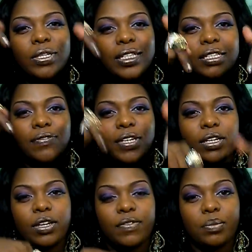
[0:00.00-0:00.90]
post this
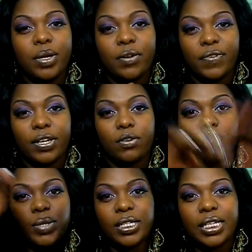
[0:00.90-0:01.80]
video if you made a
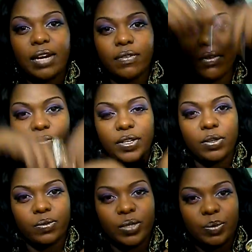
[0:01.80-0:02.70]
video please have a
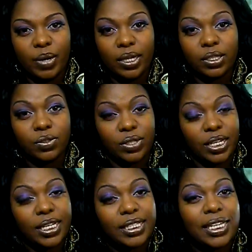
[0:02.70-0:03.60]
video response to
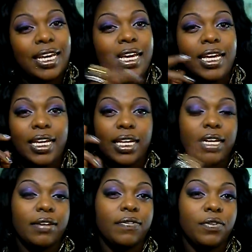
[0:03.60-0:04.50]
this
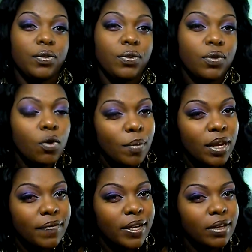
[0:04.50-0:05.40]
if you
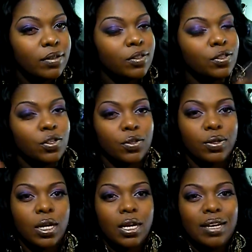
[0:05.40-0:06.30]
don't make videos you
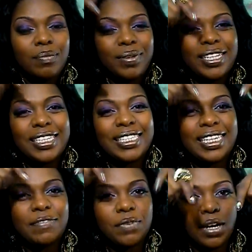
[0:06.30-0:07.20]
could
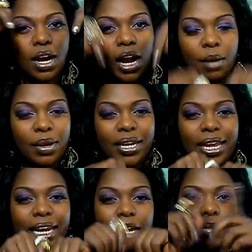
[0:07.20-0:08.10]
please leave me a
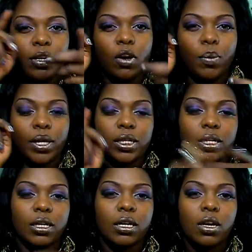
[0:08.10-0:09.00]
comment and let me know
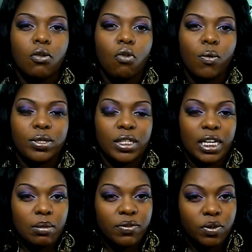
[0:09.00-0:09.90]
about the what was
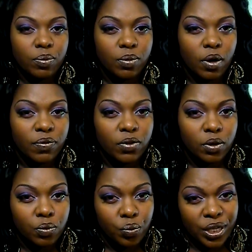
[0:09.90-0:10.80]
the name of the of
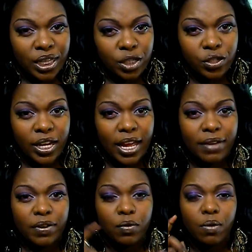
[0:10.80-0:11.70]
the wig that you
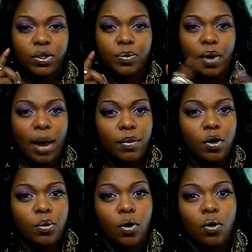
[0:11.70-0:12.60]
have and what was the
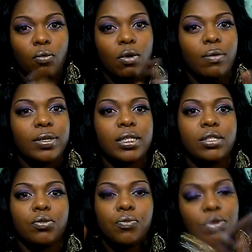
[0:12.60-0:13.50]
problem or what
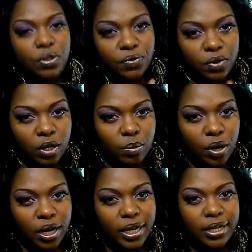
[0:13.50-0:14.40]
was so wonderful
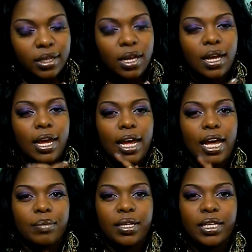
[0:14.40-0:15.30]
about it.
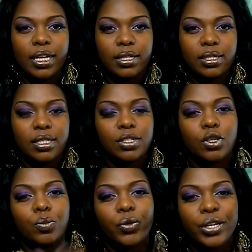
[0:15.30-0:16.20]
I mean, yes, it's
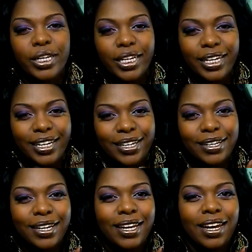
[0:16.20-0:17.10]
a community
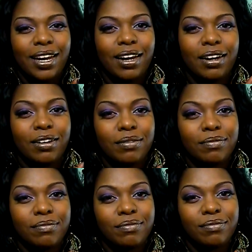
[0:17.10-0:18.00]
here.
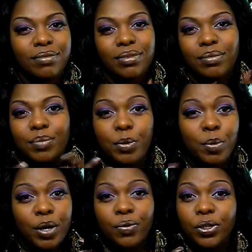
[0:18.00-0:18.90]
Um,
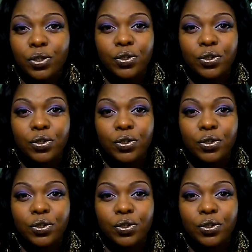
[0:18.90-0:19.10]
people make